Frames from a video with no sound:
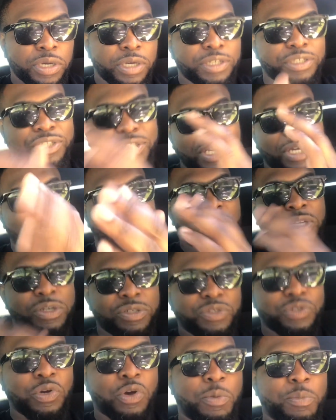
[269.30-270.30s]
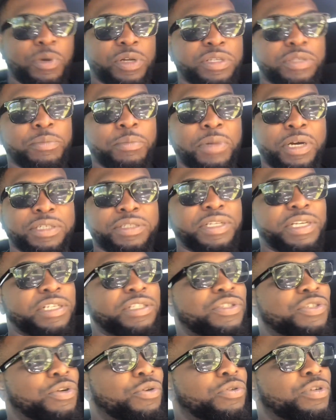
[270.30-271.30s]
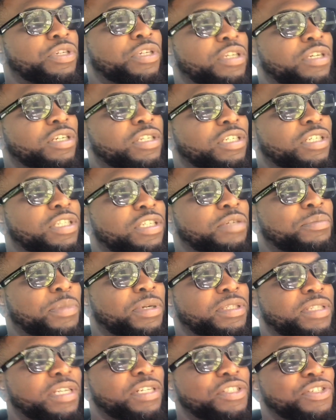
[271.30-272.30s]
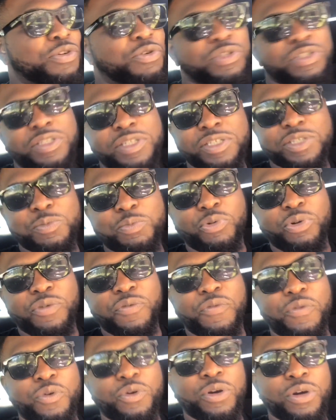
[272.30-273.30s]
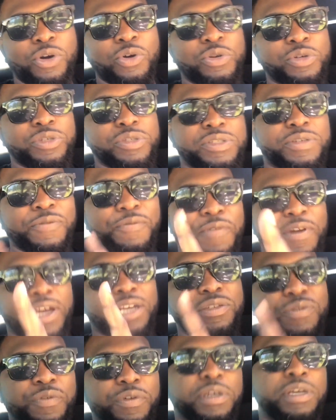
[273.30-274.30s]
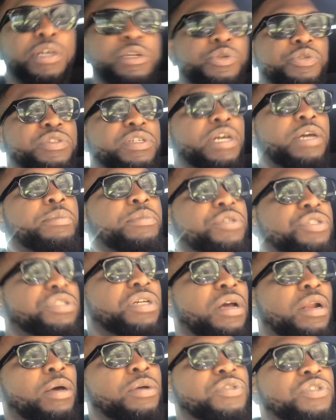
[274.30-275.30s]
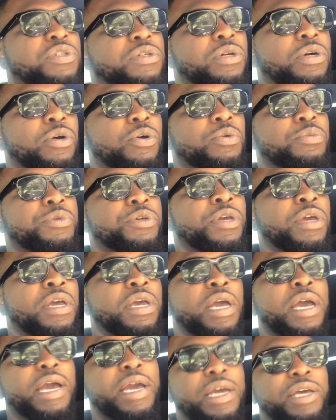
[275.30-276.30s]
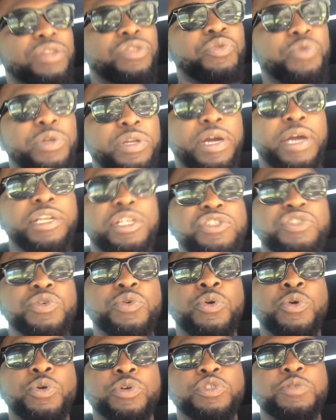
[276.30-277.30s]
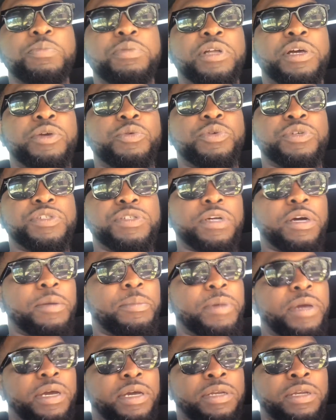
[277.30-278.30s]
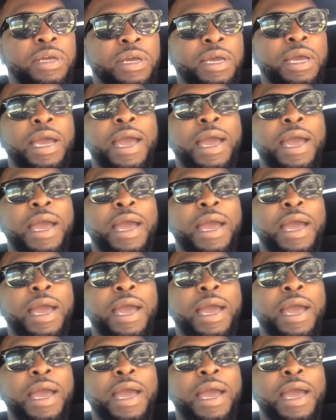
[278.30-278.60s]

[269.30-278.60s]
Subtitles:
And shouts out to all my Daytona 6.4 owners at Fast Fit Entertainment. Shout out to the homie. And 392 Horseplay, what's up, man?